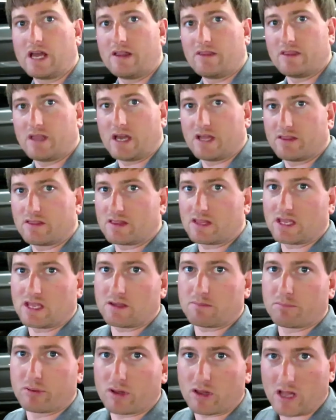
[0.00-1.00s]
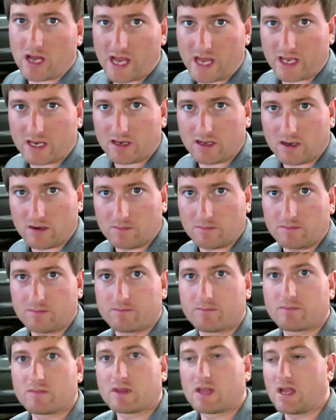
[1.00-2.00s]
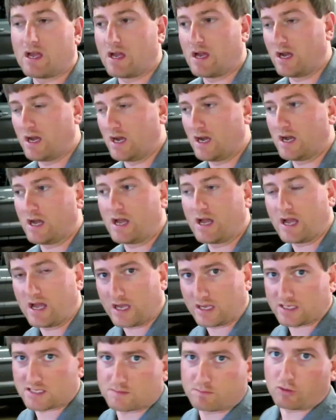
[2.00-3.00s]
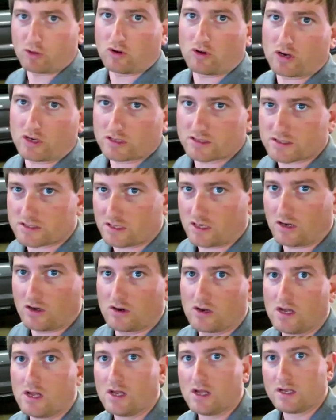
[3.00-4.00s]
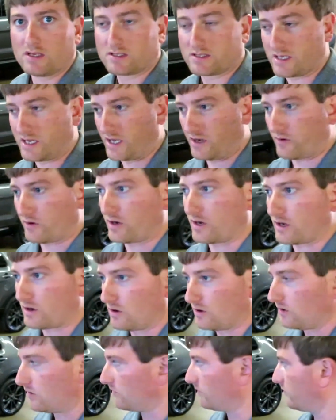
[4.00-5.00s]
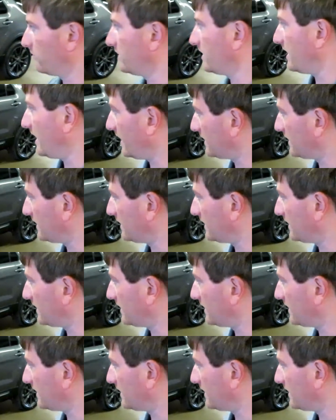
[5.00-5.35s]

and then the Platinum Explorer. So today we're going to go over the